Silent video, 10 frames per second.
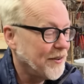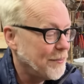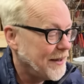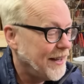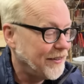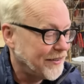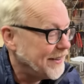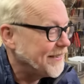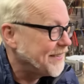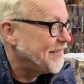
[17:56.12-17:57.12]
something else, and
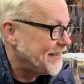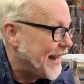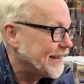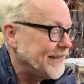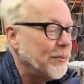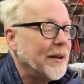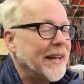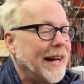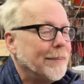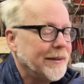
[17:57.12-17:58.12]
that's exactly what
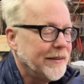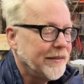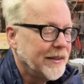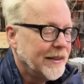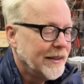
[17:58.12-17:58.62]
happened.